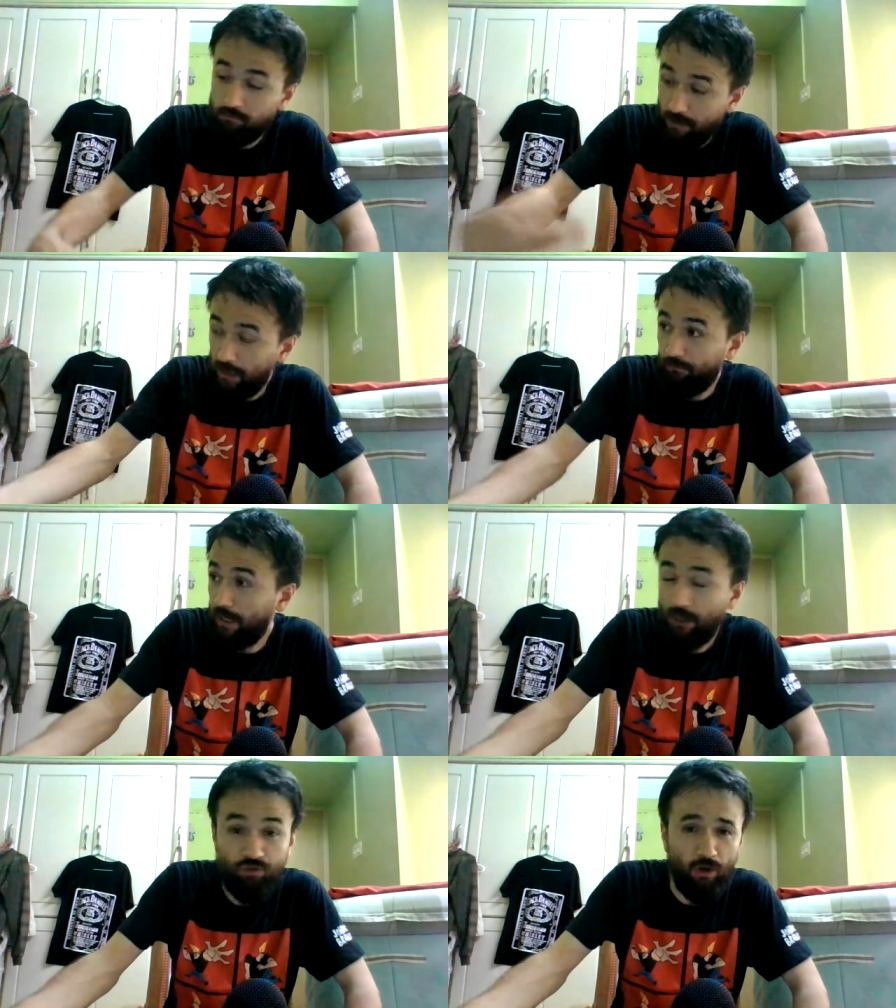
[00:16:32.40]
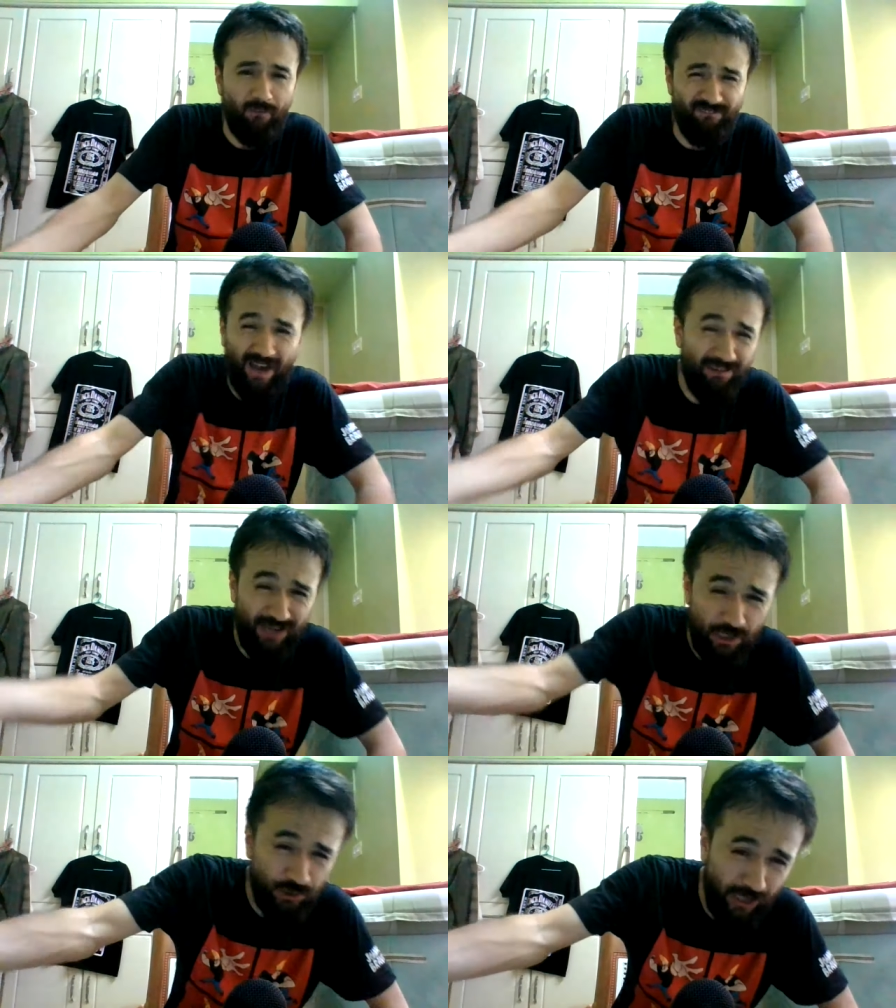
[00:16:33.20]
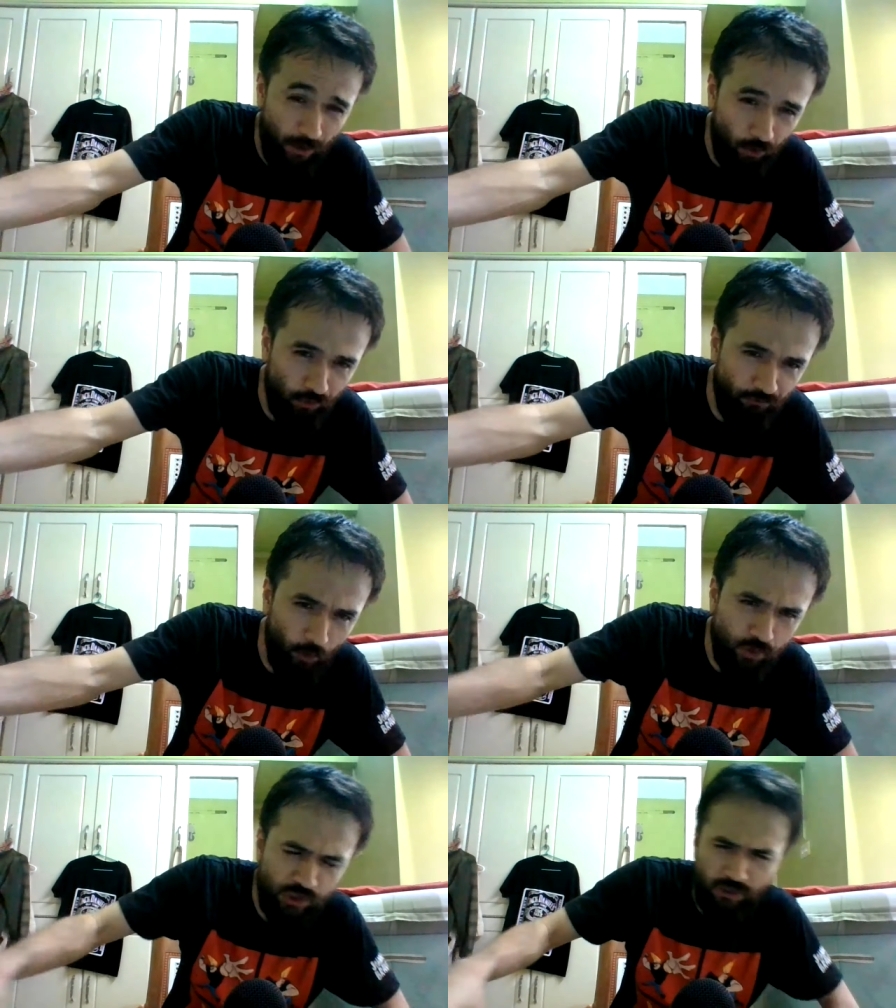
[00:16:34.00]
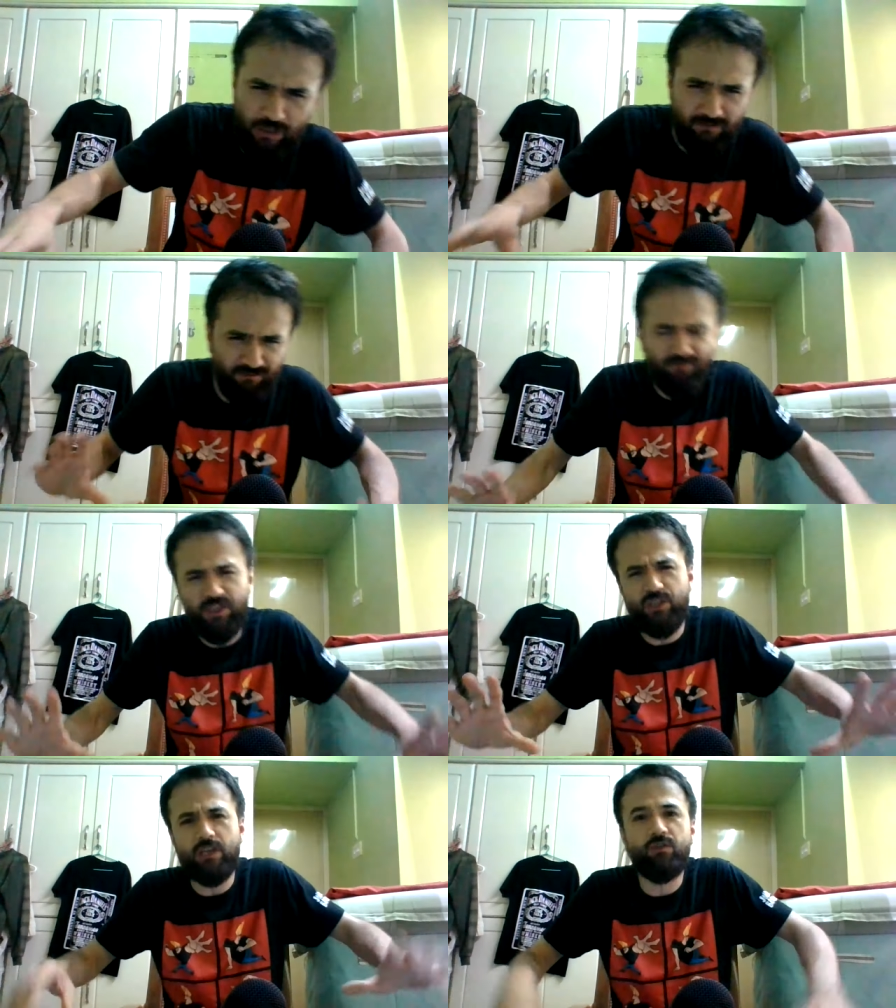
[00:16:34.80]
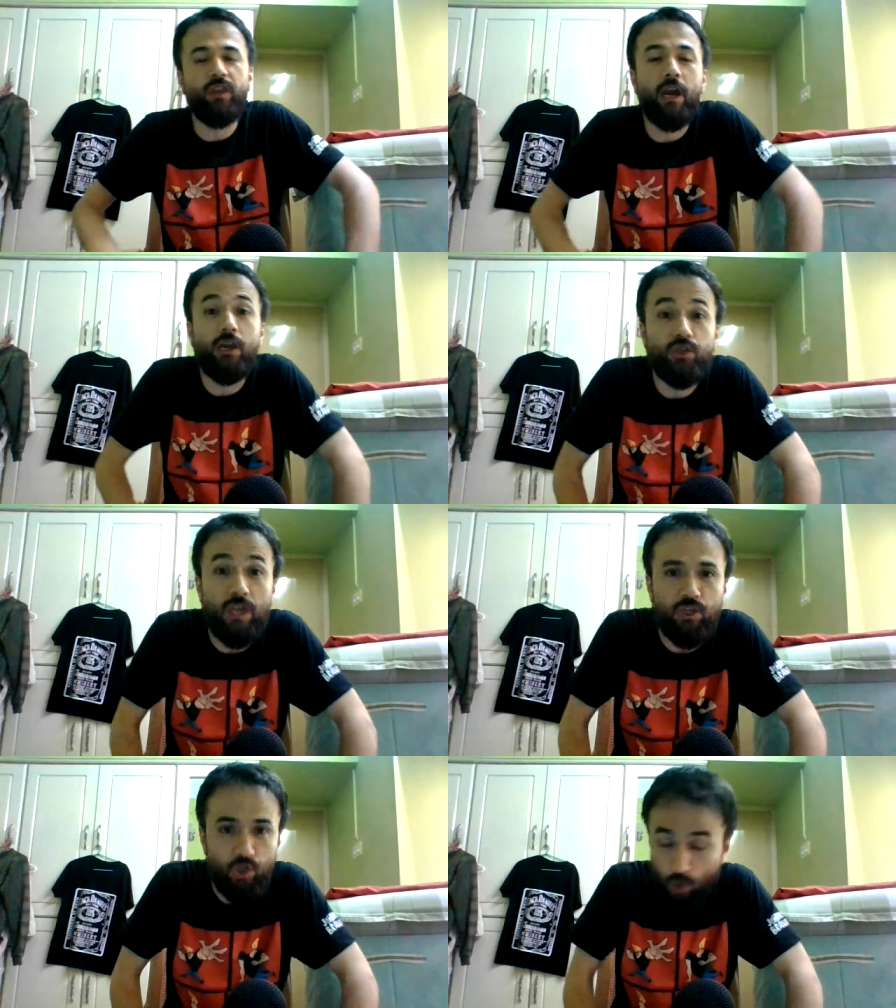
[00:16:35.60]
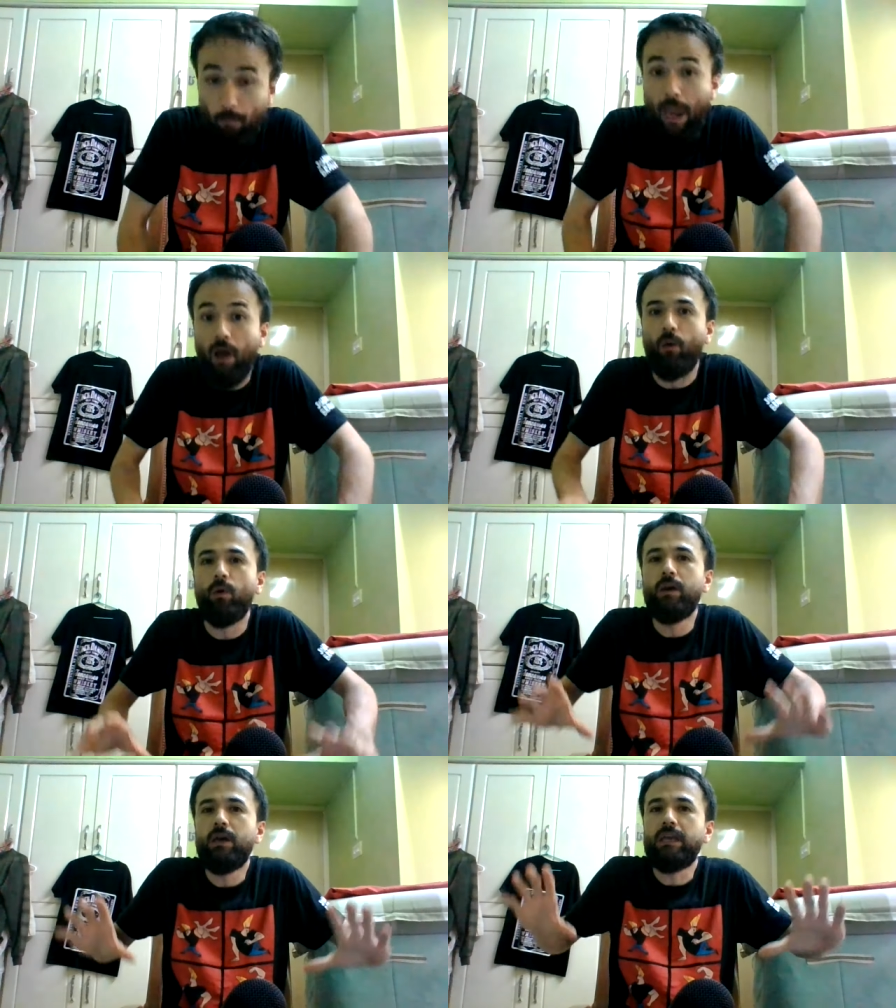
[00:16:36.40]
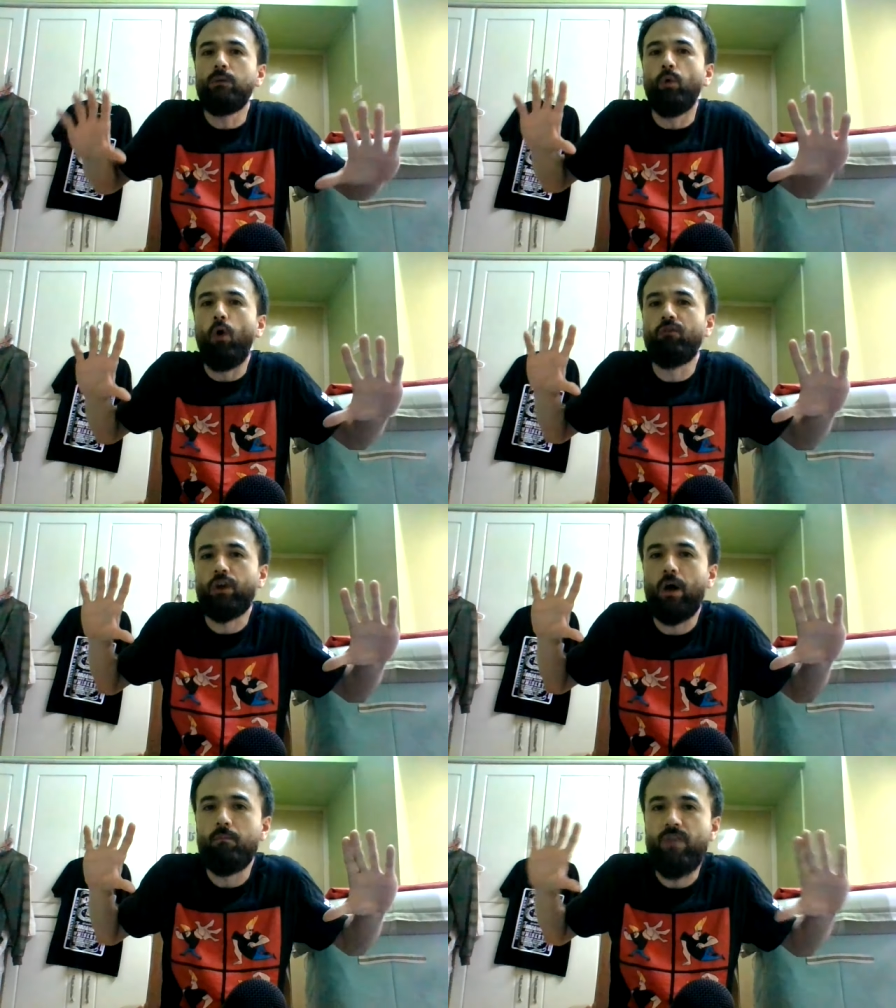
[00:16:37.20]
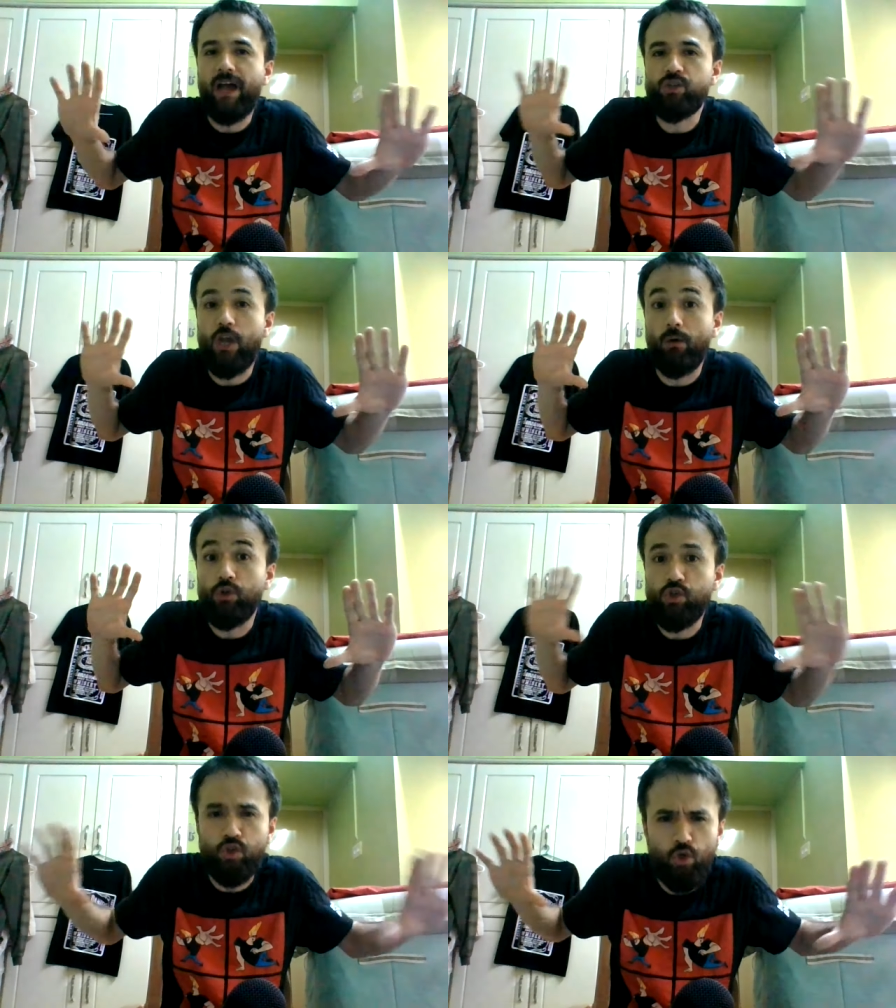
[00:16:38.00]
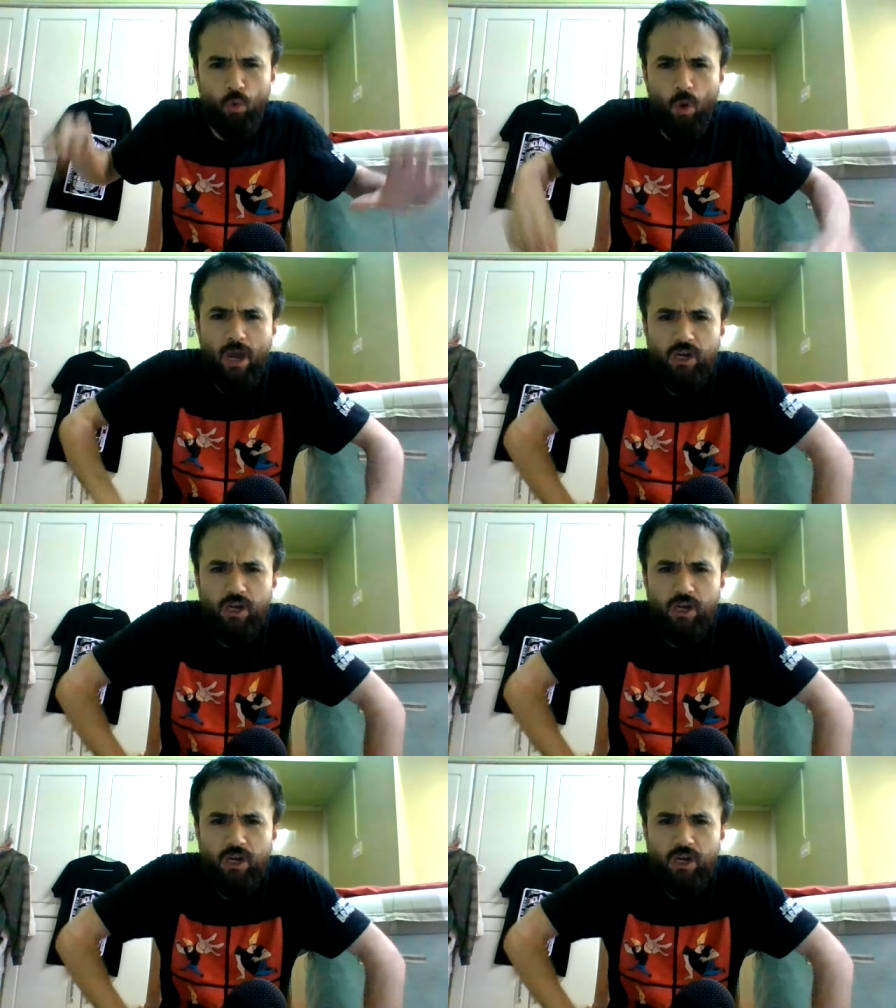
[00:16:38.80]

being given an extra five days to count all the votes in the 50 states of the United States, somehow he will overcome that challenge too,